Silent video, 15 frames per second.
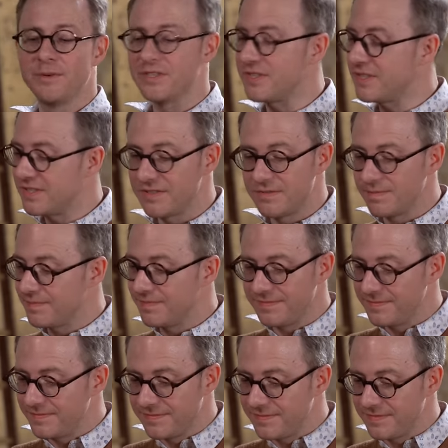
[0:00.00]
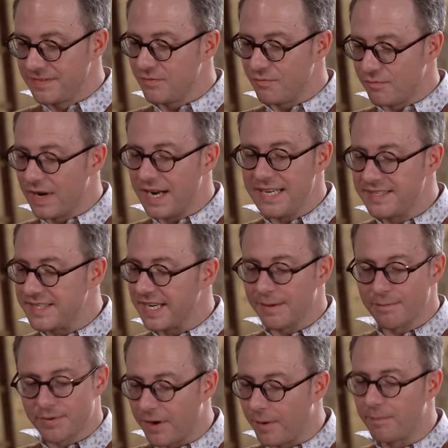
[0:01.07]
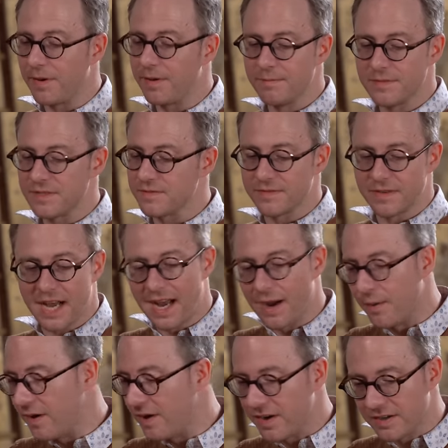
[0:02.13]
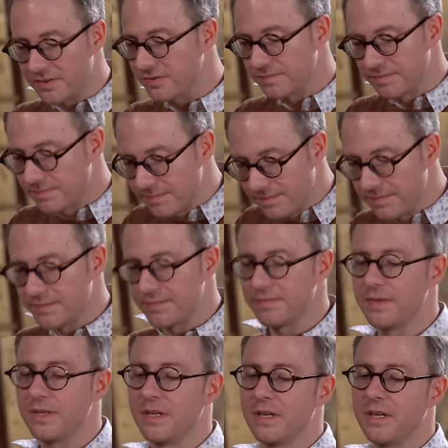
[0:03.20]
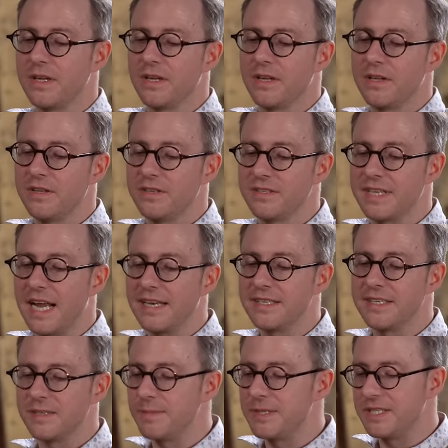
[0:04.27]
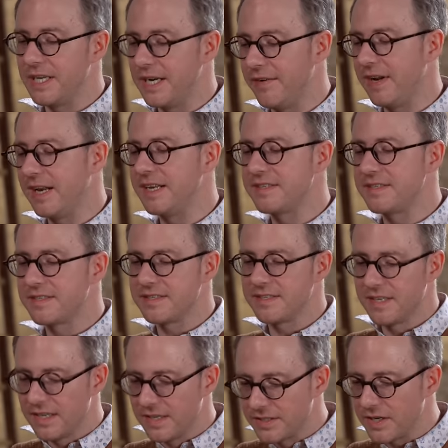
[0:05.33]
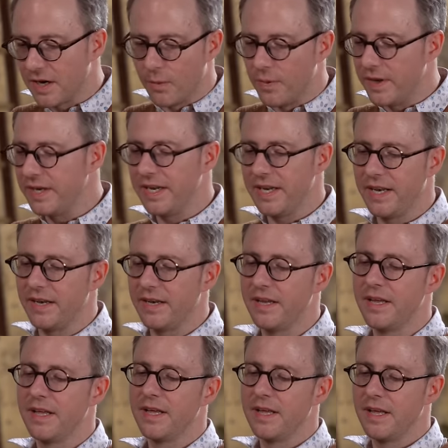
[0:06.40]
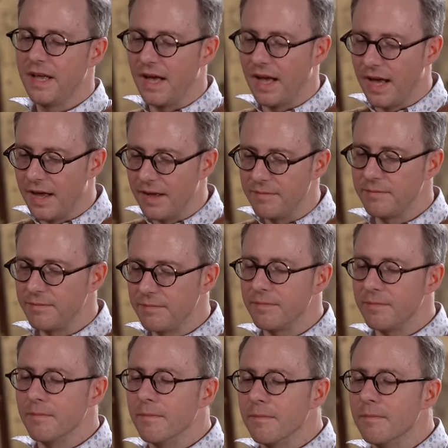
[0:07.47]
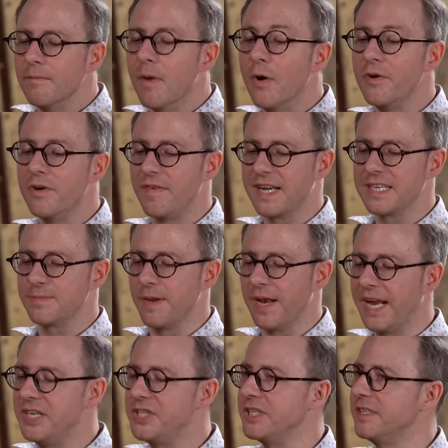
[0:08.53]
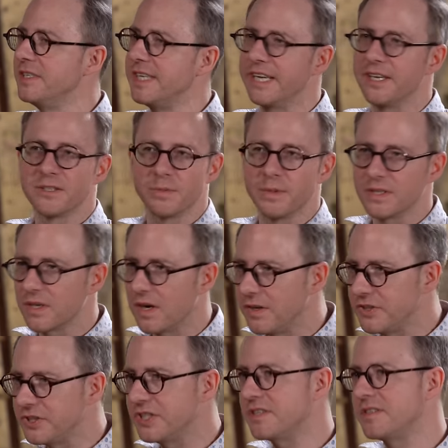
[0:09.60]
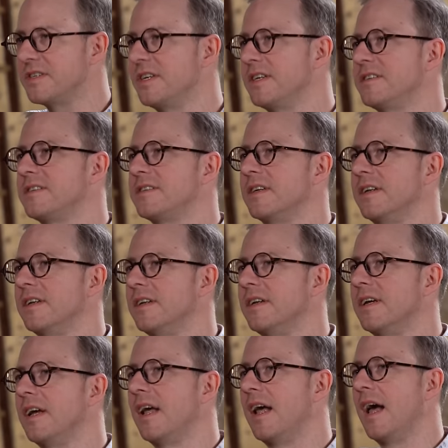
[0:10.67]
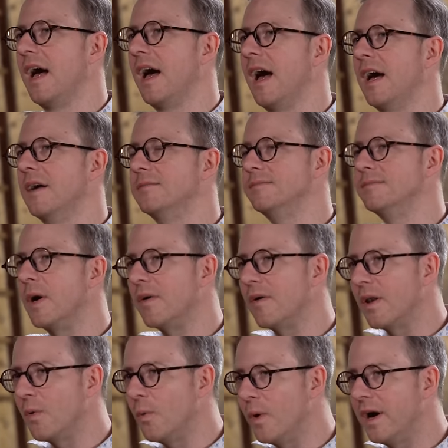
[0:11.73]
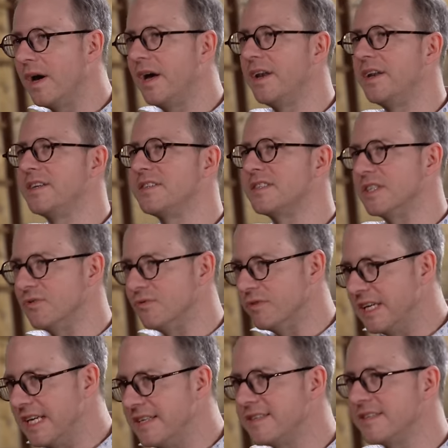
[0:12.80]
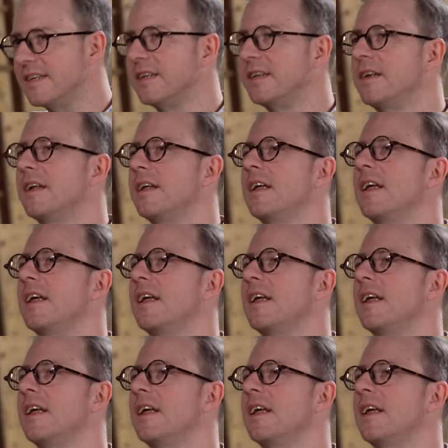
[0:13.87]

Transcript: was raising problems for how our standard materialist Darwinian mode of explanation deals with consciousness and moral awareness and reason.